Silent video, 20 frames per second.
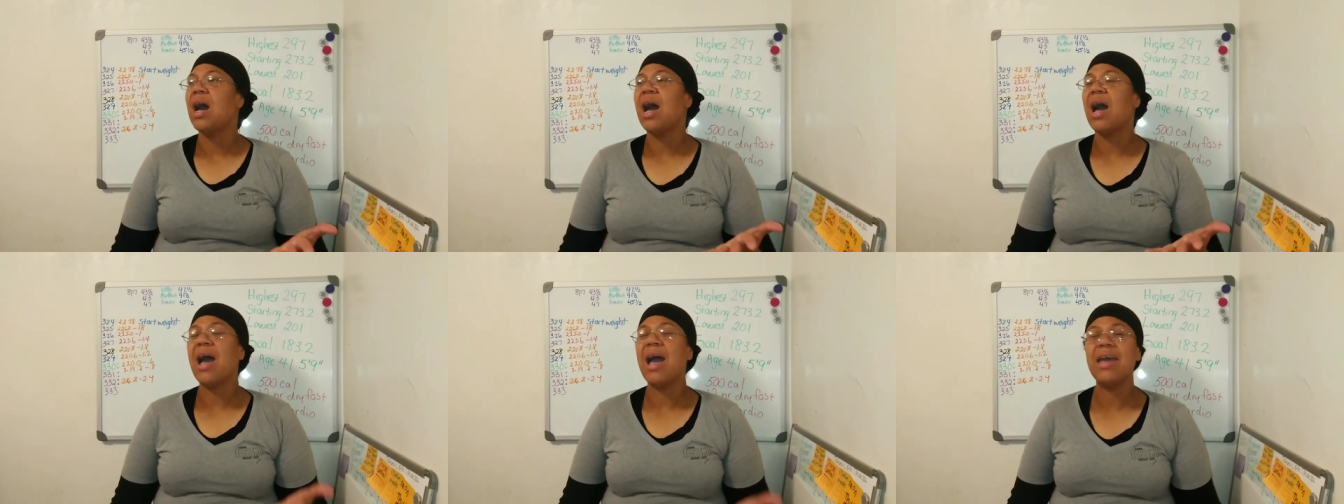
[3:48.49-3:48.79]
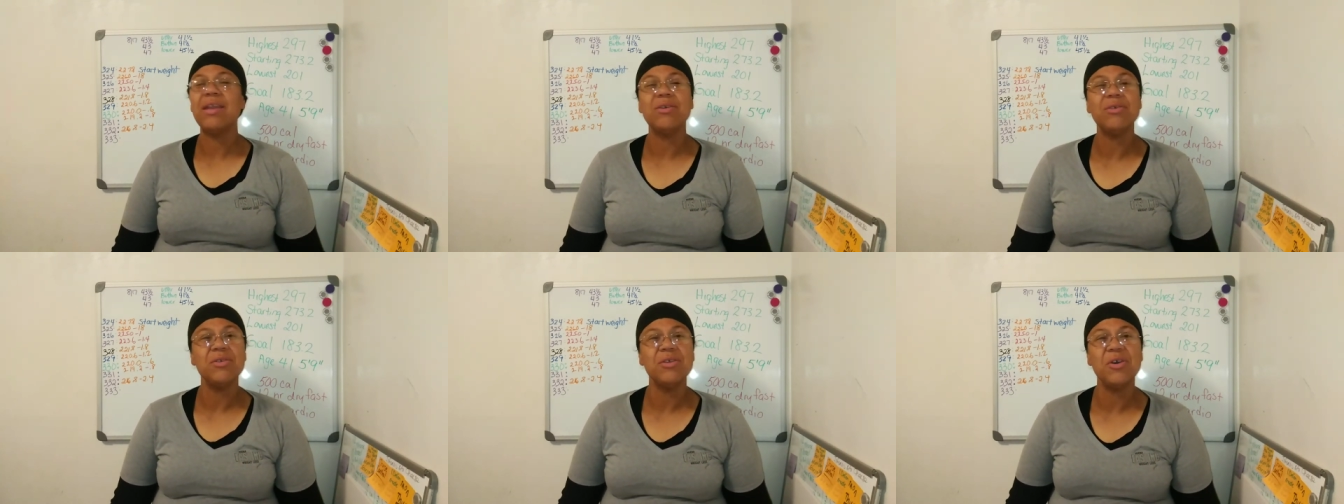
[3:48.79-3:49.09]

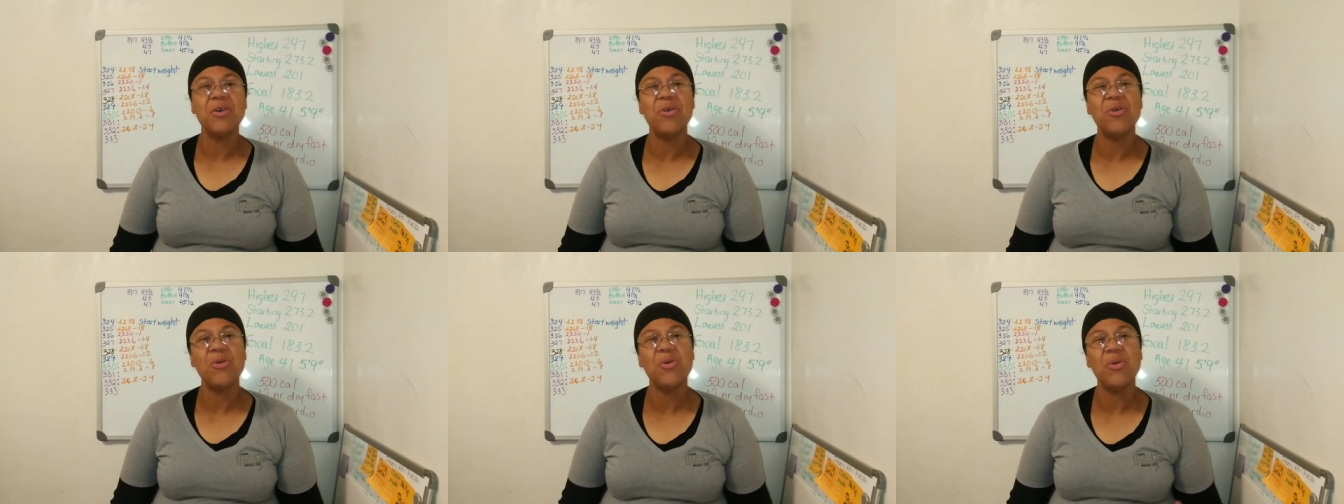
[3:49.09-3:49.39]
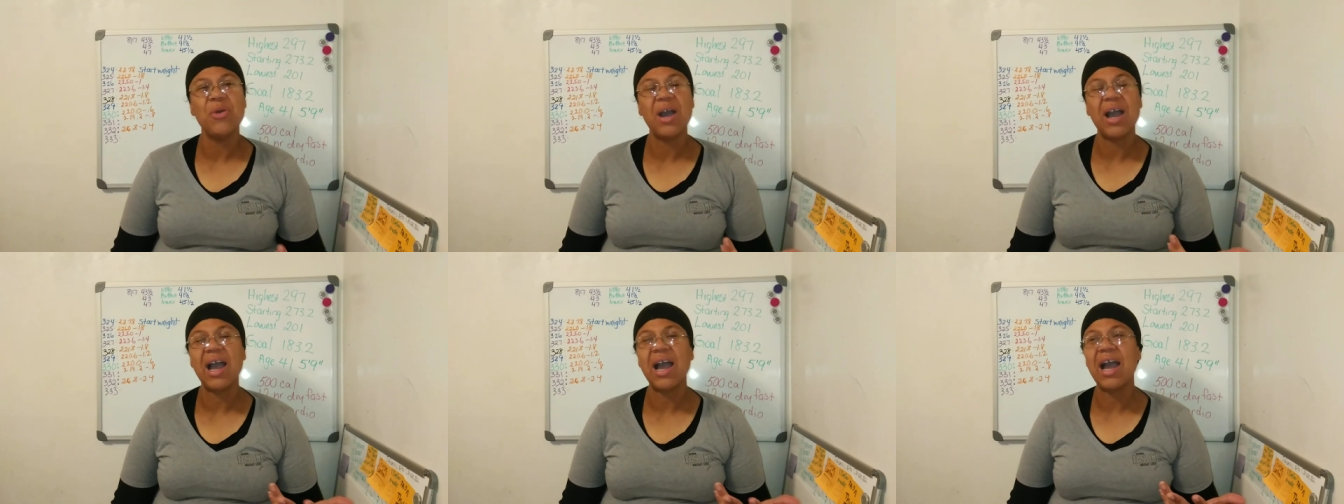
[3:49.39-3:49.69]
I don't
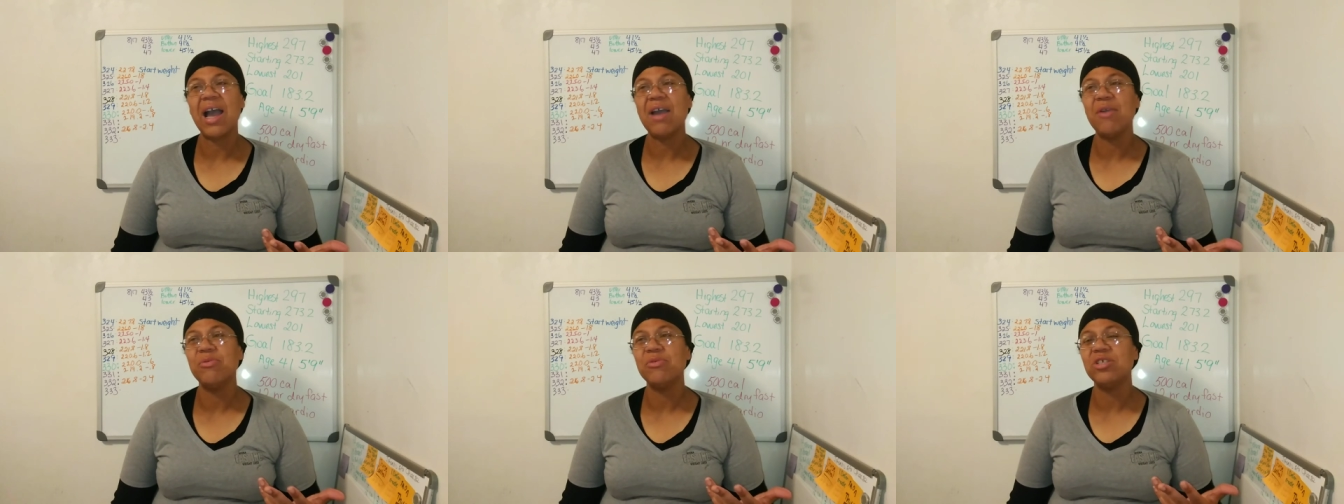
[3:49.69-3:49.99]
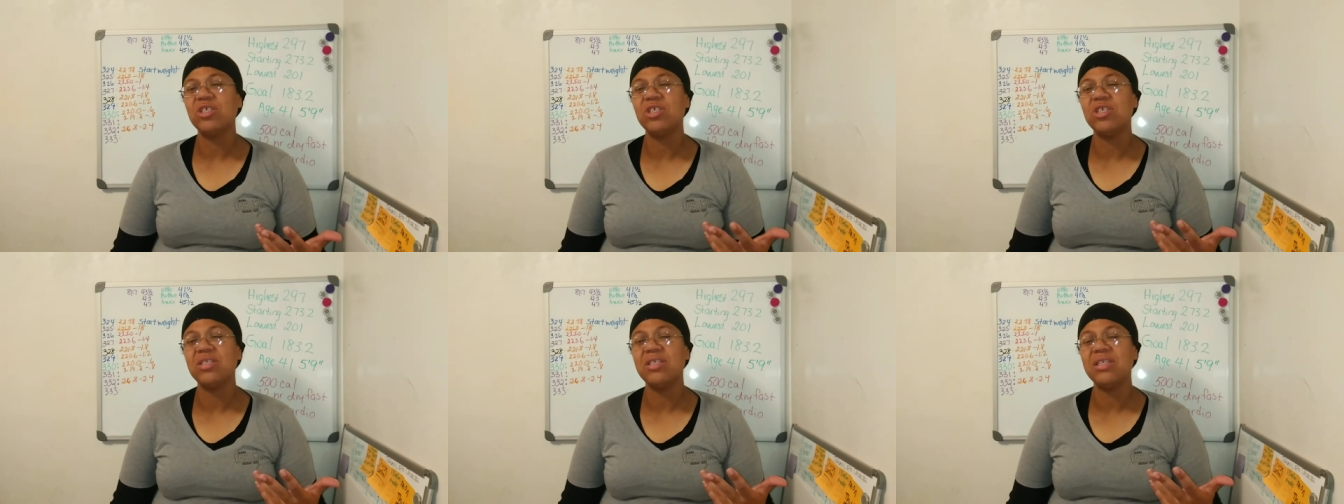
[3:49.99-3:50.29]
know. I
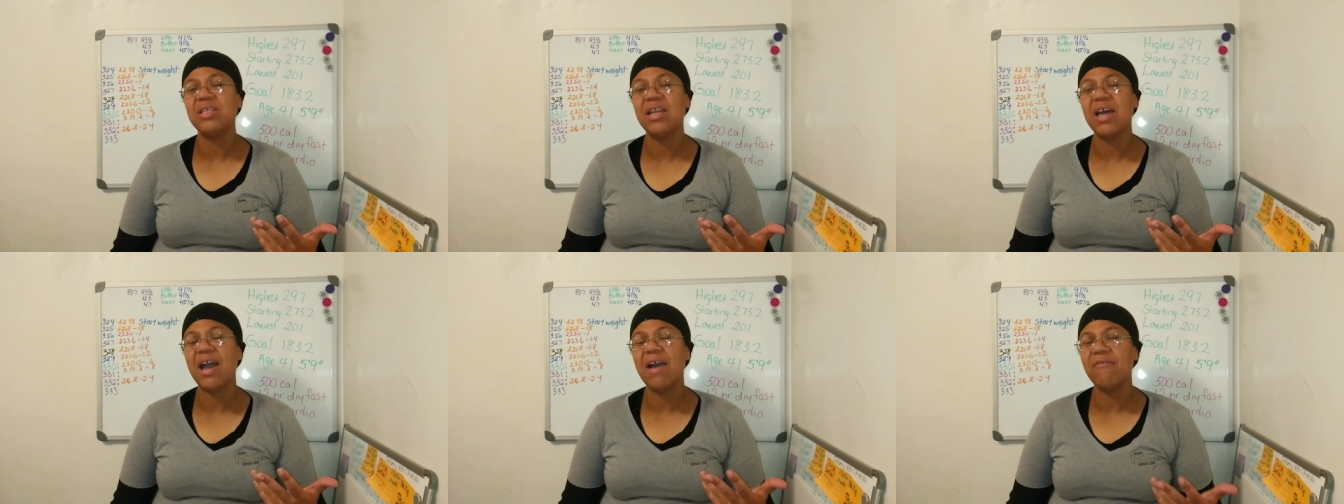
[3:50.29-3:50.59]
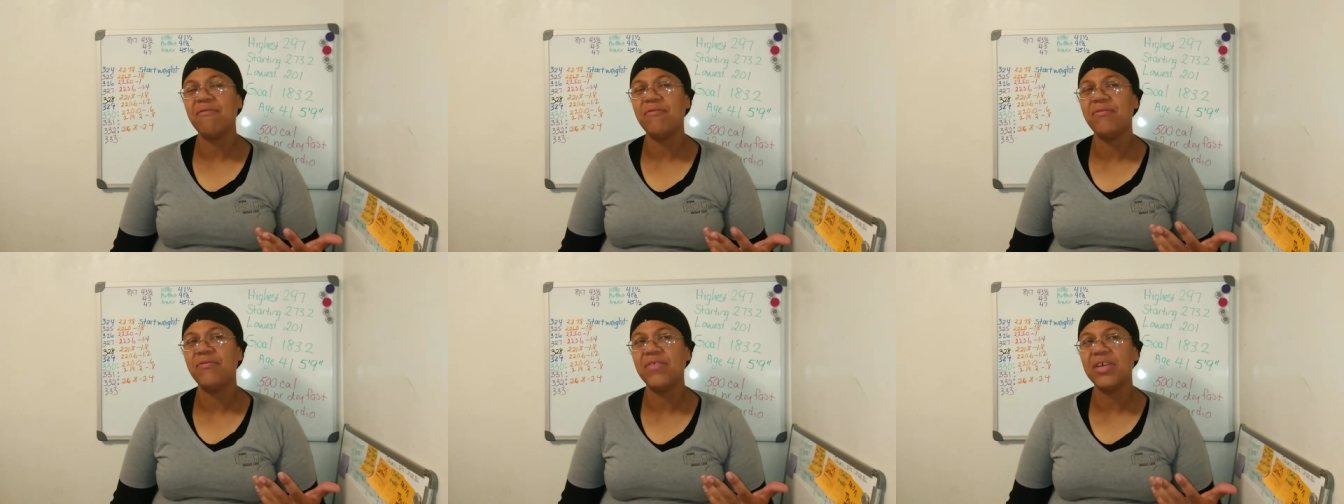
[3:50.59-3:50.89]
was
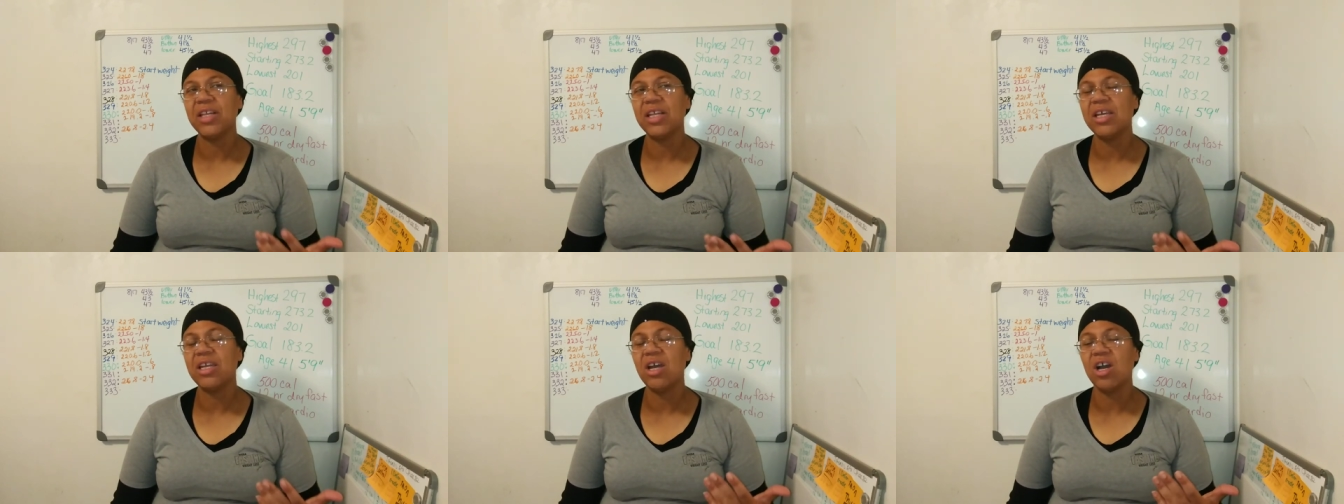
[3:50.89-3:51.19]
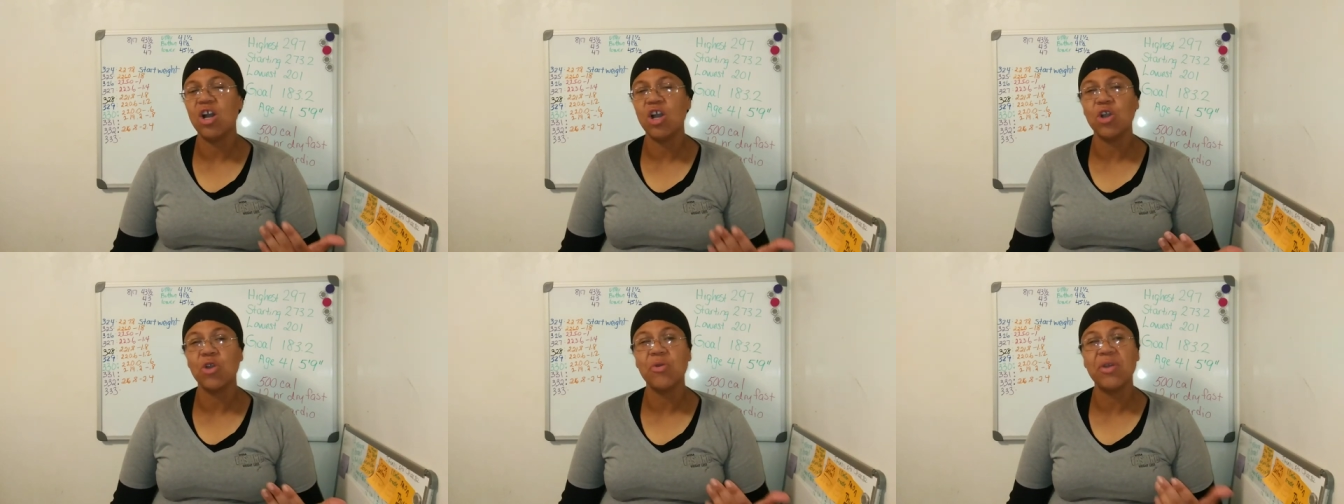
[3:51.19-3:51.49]
not feeling
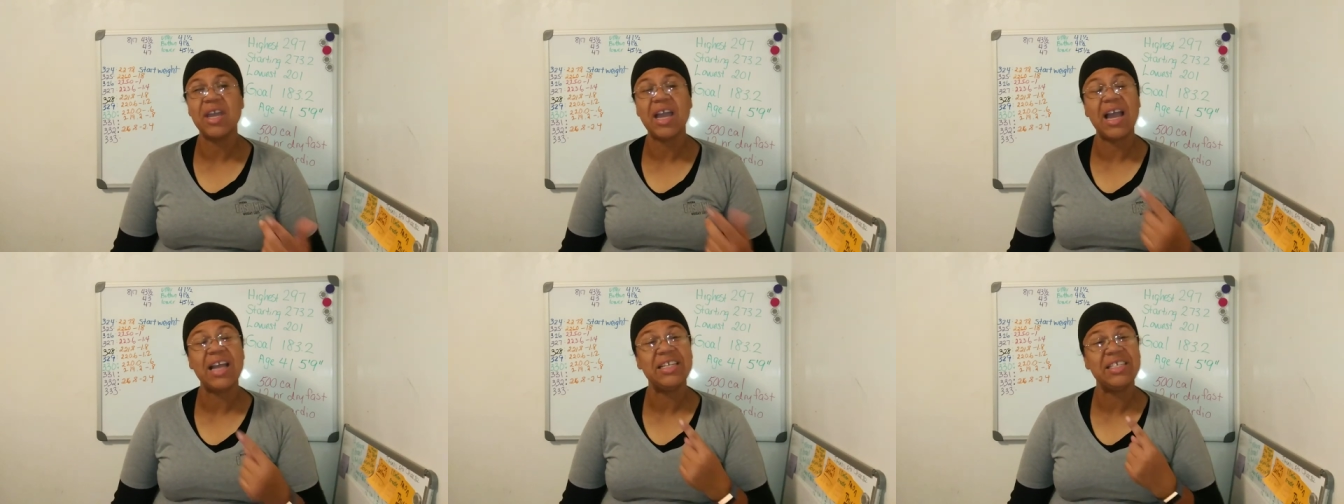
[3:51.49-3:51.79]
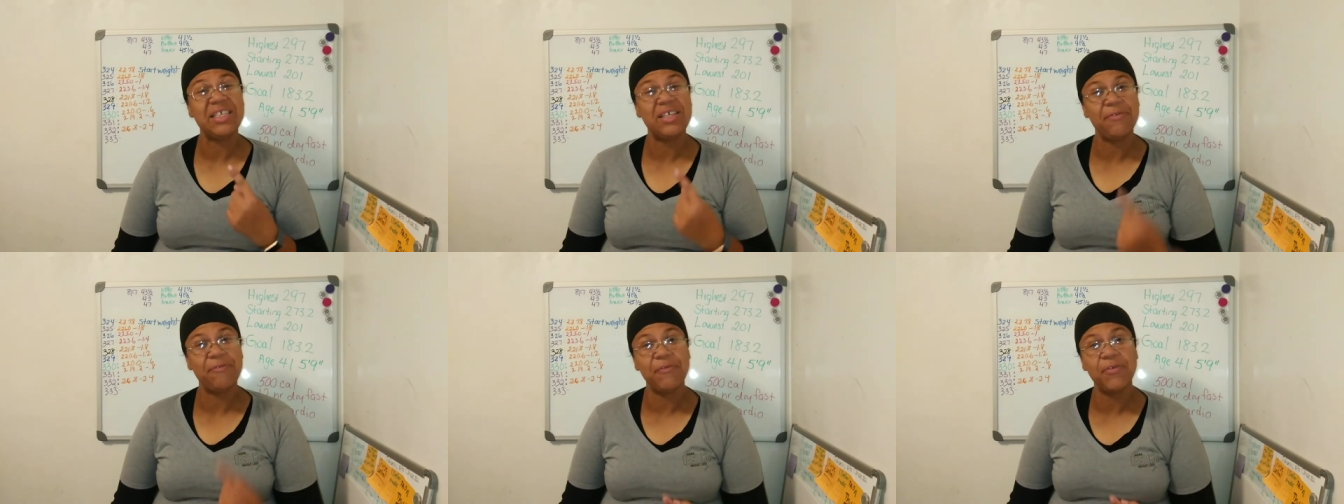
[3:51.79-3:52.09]
hungry. I
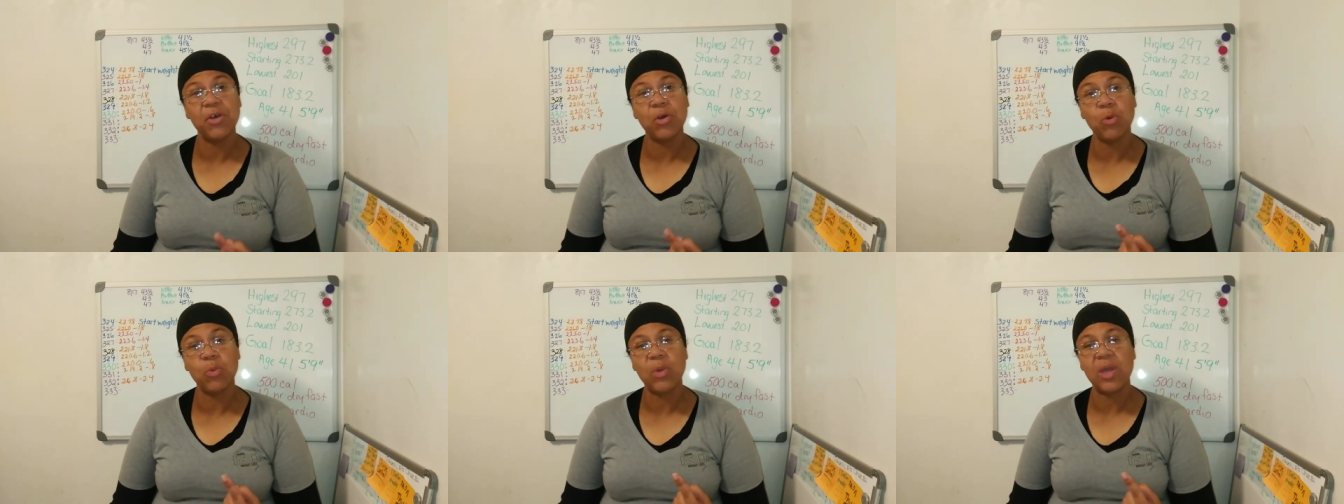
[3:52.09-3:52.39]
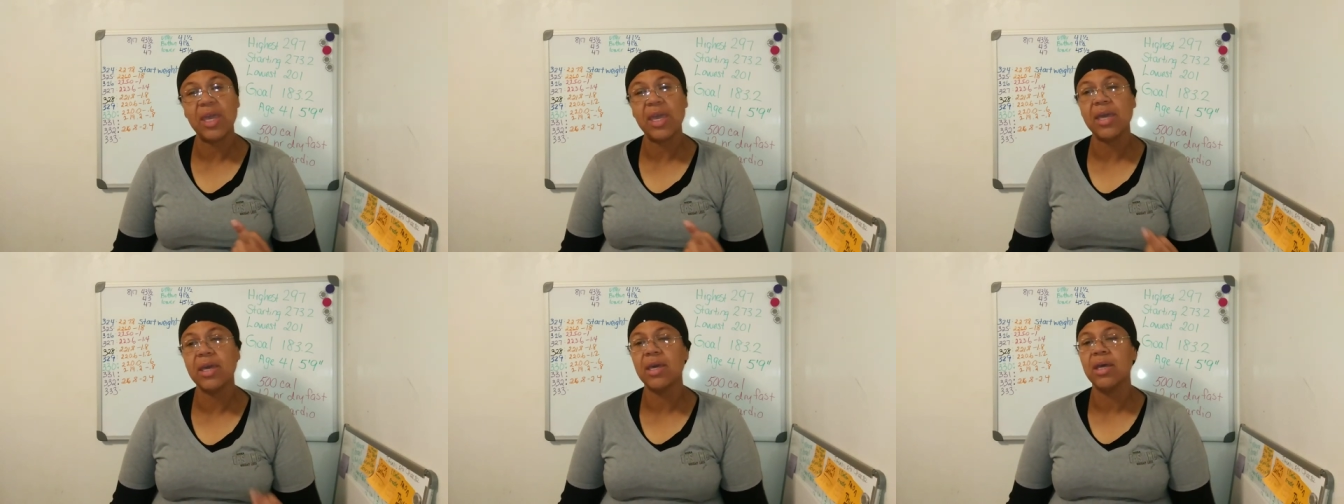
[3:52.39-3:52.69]
did feel
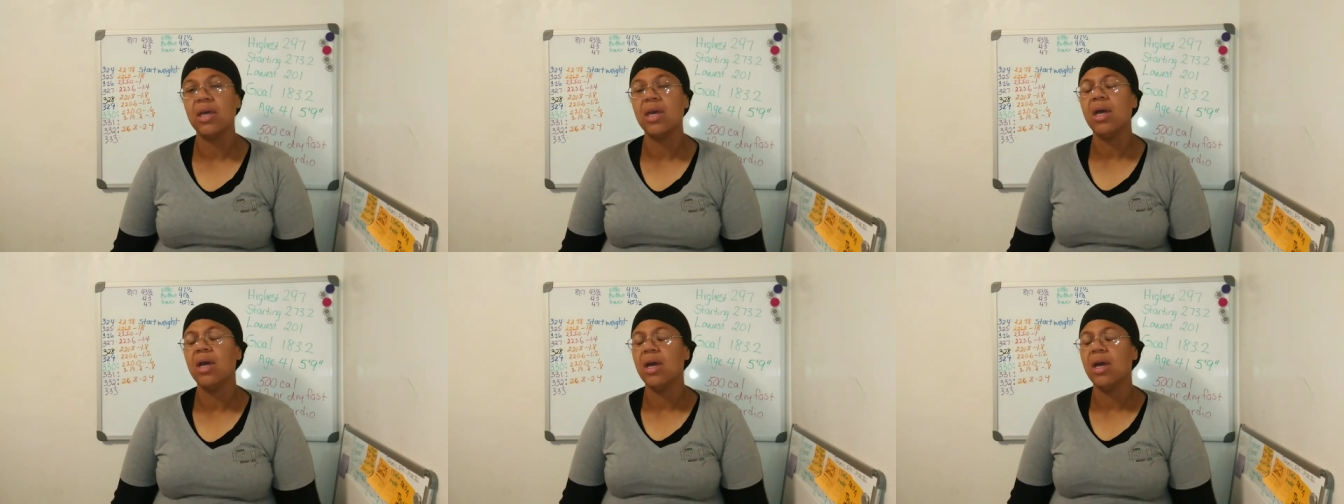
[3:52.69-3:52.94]
weak.